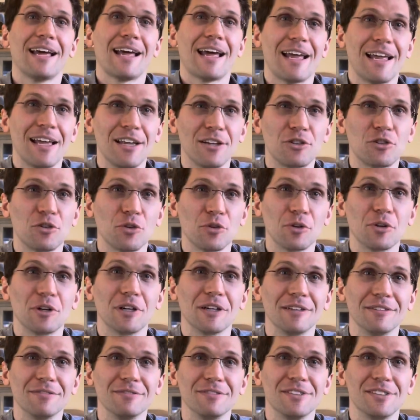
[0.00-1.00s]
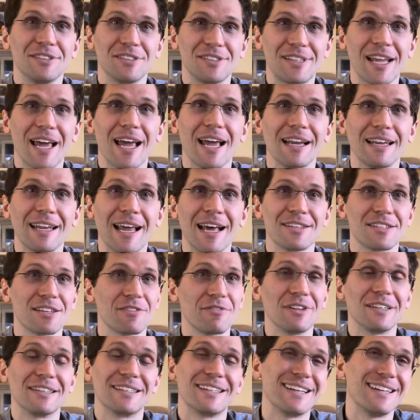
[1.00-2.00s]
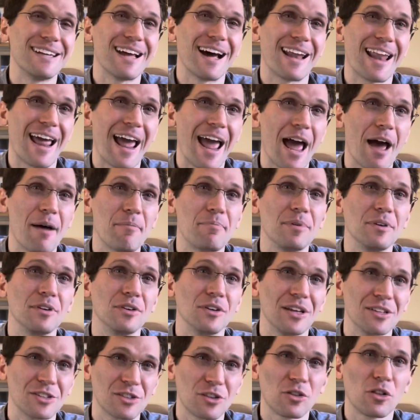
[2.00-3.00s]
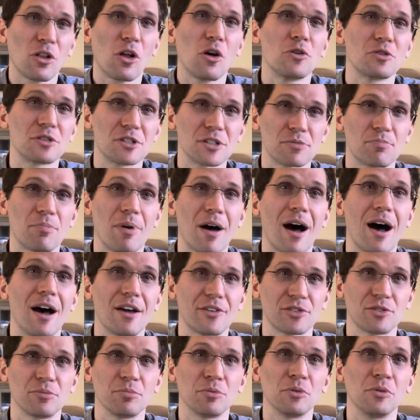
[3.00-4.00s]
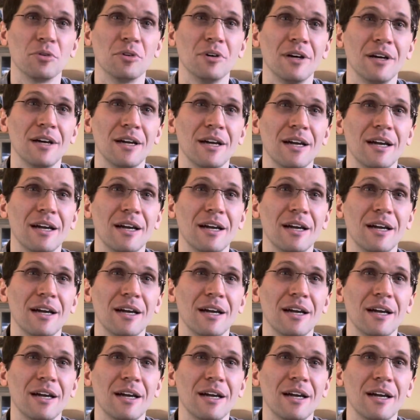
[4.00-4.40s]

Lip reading: into a state as if it did not happen, as close as possible.